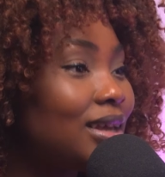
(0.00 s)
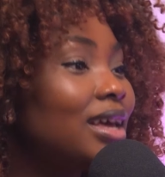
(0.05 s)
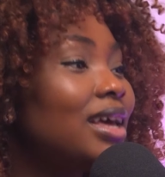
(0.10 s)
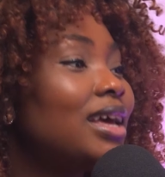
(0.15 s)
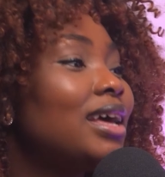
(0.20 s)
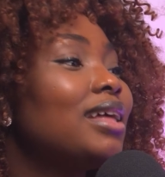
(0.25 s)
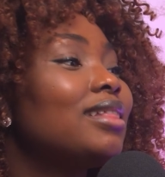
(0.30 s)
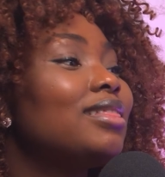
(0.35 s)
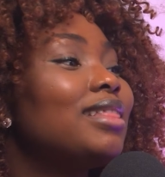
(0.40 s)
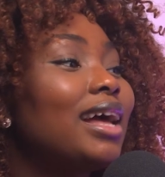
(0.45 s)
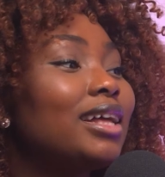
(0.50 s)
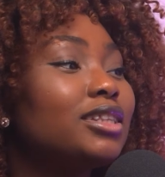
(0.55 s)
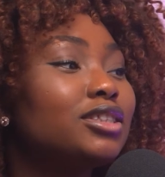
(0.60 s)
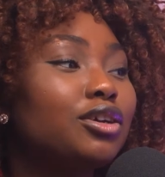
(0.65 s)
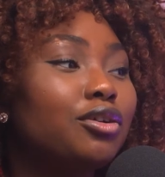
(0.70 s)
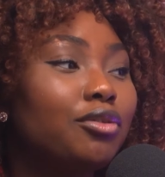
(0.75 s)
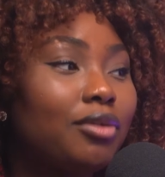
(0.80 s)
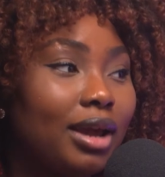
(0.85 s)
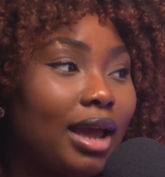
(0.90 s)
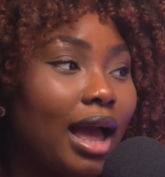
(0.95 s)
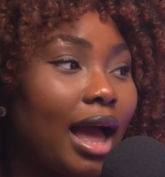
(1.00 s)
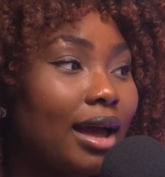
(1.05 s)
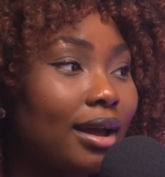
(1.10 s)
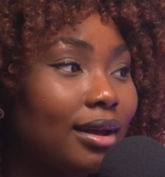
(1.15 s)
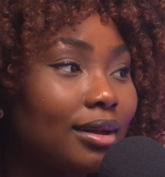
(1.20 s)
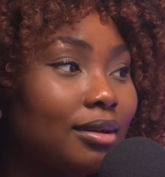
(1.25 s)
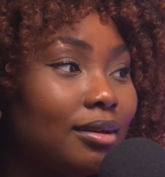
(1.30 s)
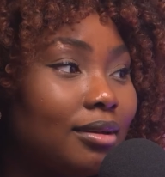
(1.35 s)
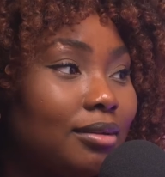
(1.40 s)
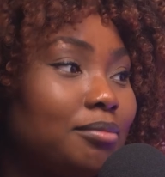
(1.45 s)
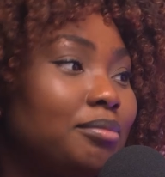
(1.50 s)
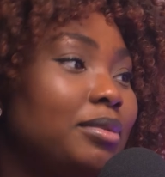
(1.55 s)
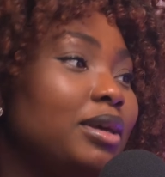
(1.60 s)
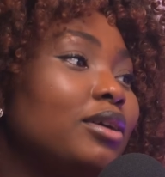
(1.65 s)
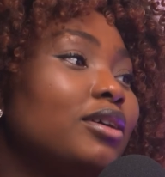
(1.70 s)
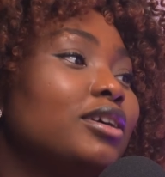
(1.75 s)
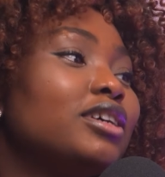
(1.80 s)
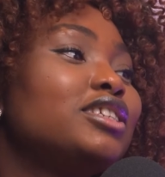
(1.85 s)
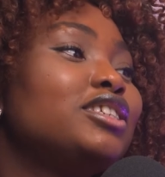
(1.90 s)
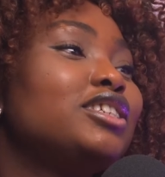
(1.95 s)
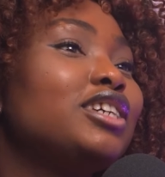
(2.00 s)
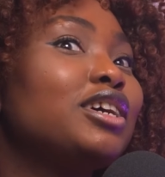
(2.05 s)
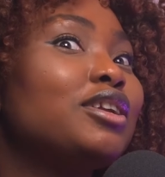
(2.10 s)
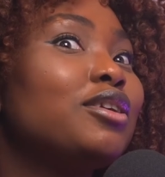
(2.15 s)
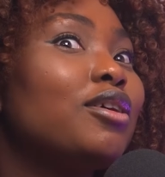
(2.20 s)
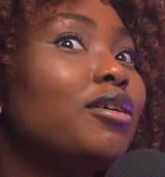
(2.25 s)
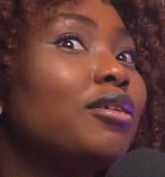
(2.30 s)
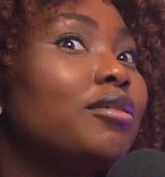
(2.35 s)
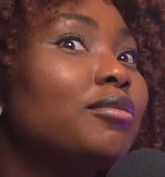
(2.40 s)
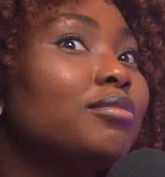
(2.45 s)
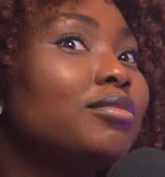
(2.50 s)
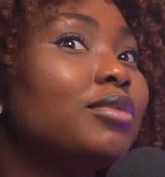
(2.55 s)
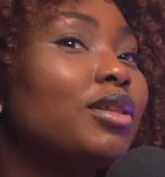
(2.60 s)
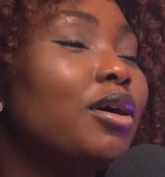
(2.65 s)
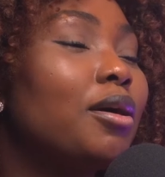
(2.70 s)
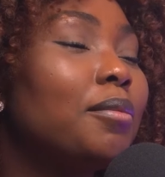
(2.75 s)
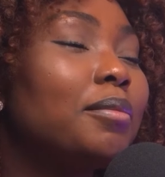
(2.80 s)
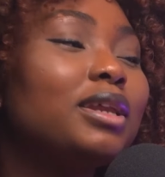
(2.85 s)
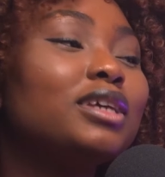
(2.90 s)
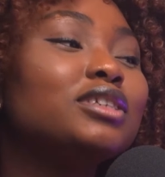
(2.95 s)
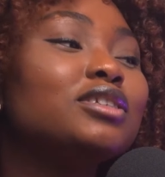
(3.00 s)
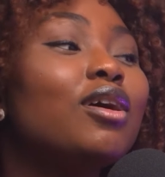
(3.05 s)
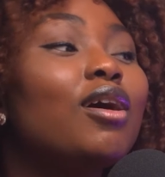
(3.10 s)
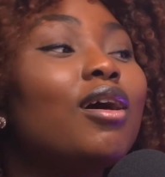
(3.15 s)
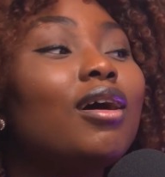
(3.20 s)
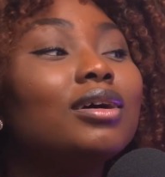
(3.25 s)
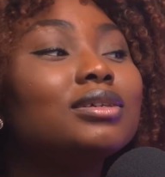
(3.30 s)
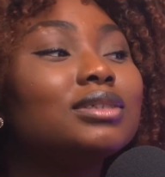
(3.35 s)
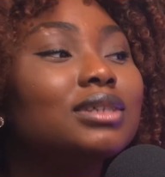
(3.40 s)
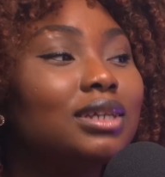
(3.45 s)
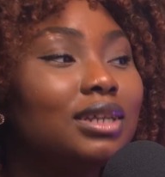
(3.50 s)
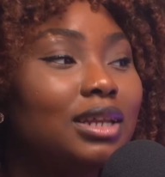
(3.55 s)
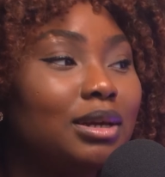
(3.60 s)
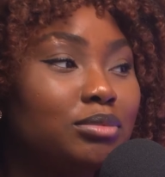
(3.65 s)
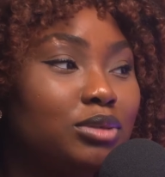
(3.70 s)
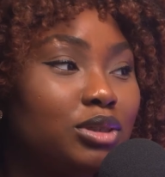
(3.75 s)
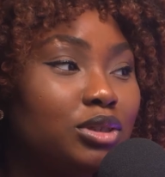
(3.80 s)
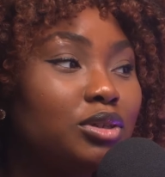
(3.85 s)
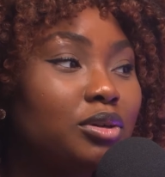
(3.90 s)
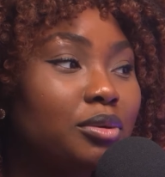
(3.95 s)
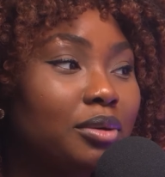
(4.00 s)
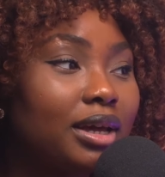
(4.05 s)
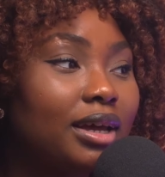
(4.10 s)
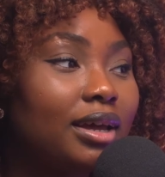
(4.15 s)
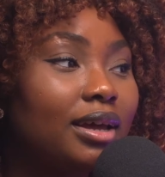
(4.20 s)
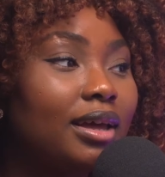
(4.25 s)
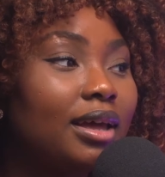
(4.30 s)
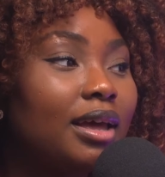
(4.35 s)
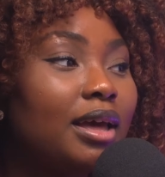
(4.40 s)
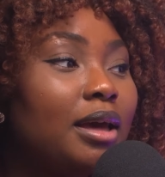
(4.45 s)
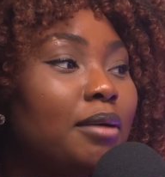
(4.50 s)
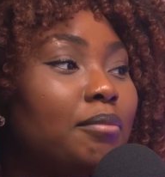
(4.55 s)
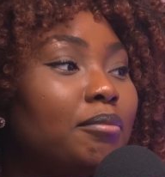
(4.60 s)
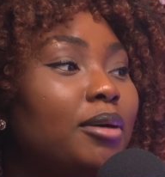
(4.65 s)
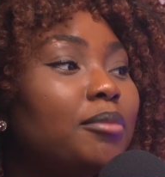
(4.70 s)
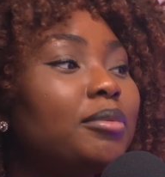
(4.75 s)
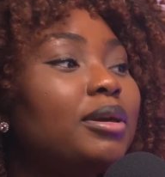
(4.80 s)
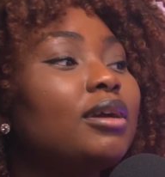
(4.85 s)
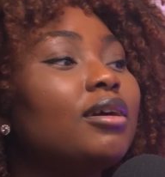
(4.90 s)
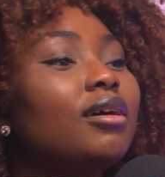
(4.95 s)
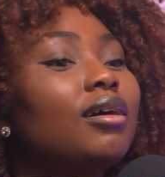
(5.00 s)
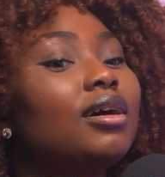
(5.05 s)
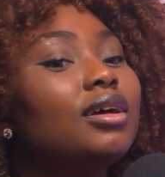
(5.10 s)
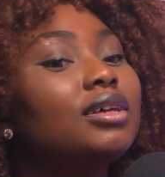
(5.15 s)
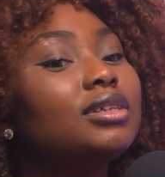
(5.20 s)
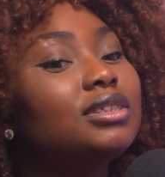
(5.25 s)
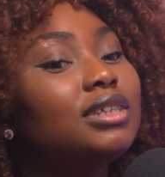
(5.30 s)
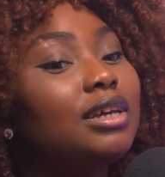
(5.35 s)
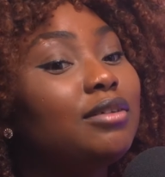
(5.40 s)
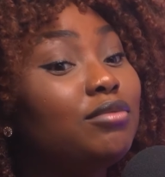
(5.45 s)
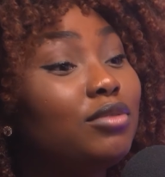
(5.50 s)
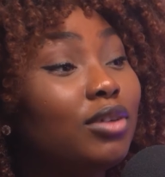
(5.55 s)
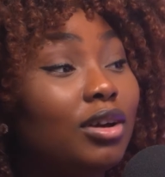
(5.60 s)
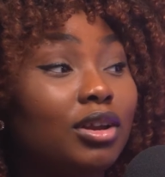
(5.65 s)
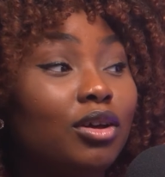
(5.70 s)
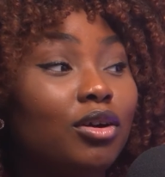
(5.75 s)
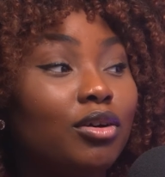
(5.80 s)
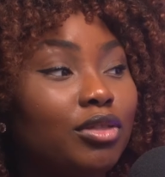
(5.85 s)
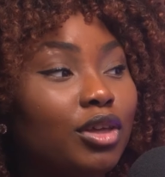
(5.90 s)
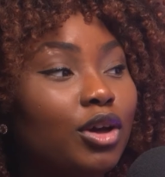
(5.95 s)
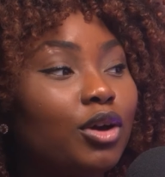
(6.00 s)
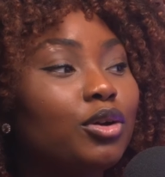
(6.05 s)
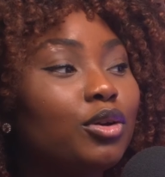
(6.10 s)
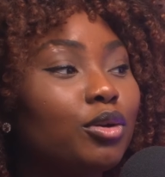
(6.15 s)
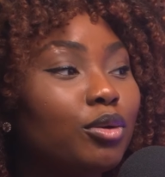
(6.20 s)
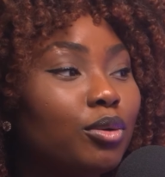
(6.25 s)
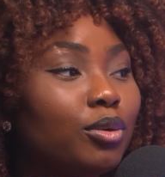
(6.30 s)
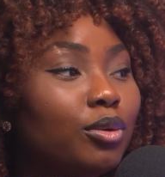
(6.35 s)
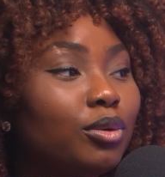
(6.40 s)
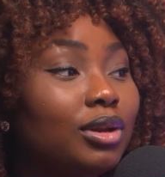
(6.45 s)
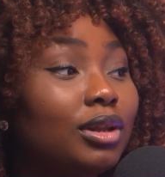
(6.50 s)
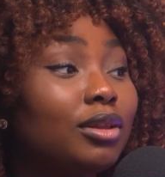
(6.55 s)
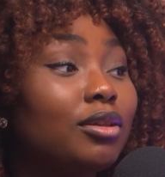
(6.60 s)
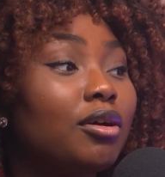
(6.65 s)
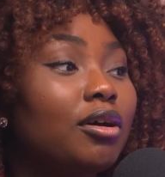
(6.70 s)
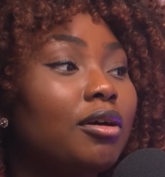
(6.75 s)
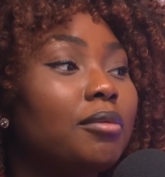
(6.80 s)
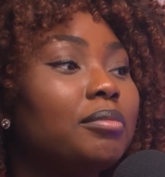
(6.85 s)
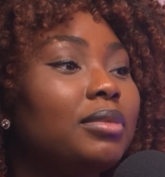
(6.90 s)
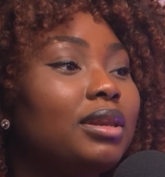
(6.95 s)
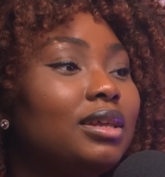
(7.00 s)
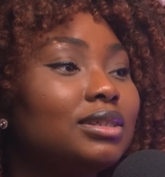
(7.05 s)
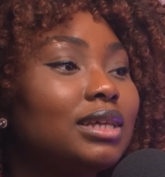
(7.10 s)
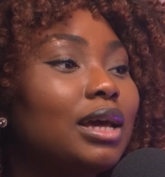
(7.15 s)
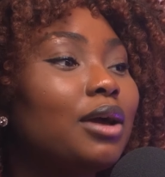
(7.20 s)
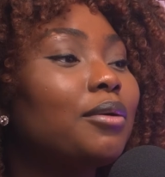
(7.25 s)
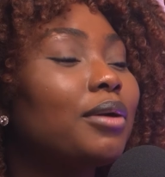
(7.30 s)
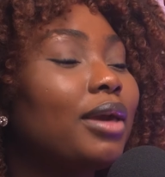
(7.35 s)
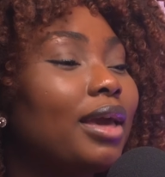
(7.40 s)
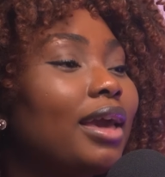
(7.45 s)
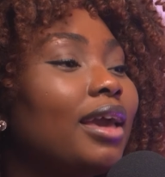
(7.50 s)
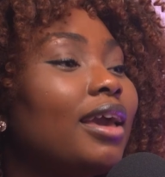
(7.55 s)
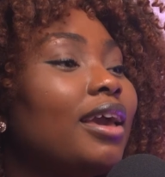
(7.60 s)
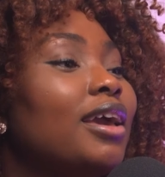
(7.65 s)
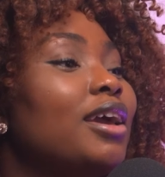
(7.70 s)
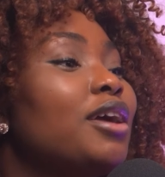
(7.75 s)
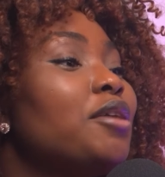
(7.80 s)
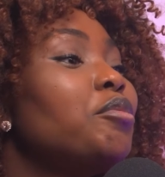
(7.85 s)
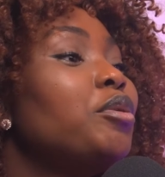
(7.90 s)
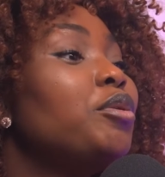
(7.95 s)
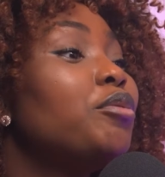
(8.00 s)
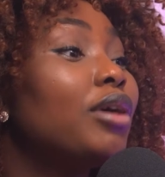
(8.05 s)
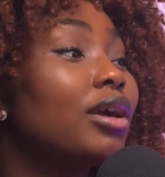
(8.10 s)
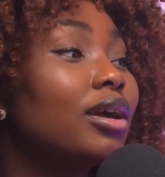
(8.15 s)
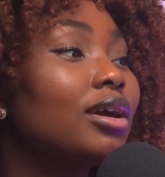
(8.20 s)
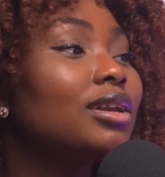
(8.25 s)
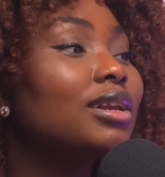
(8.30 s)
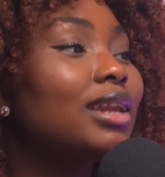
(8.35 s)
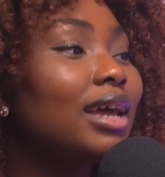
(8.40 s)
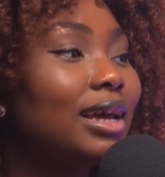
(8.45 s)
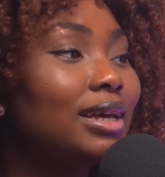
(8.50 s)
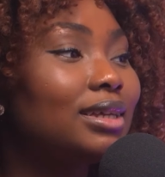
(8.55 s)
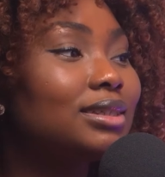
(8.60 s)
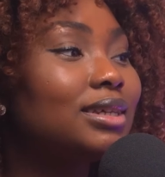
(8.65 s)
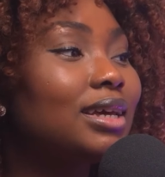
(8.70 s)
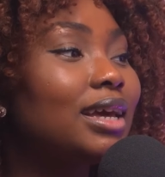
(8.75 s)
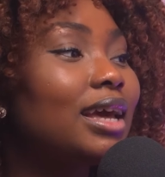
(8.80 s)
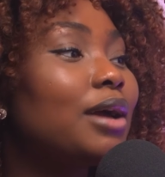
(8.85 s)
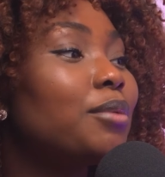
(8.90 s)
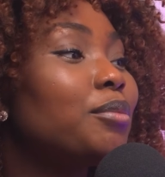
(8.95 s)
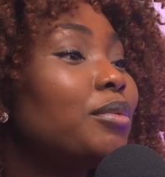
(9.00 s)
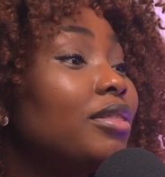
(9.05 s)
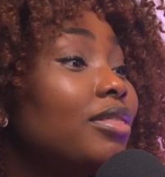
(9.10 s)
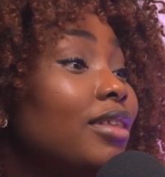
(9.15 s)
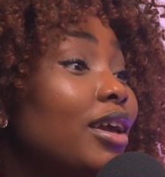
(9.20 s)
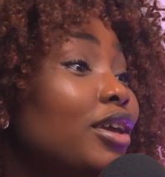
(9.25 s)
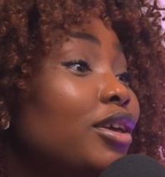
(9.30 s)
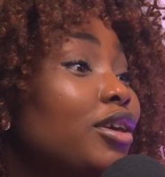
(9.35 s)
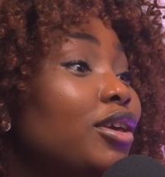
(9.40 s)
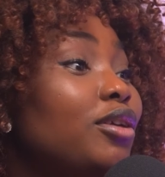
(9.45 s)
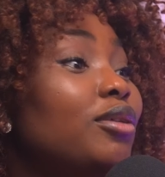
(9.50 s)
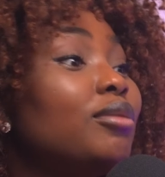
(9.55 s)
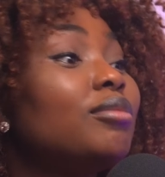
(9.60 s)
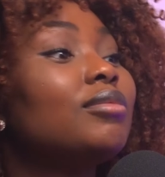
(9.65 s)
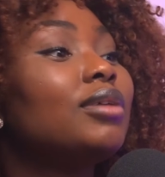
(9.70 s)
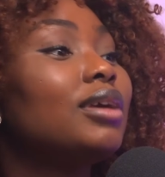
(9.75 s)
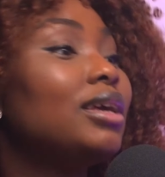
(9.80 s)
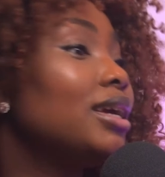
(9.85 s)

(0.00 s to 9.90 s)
Mm. That's a mm. gray hack because they're not the company's not asking them to do it but because they've done it on their own accord and the company's like, okay, we recognize it and we thank you.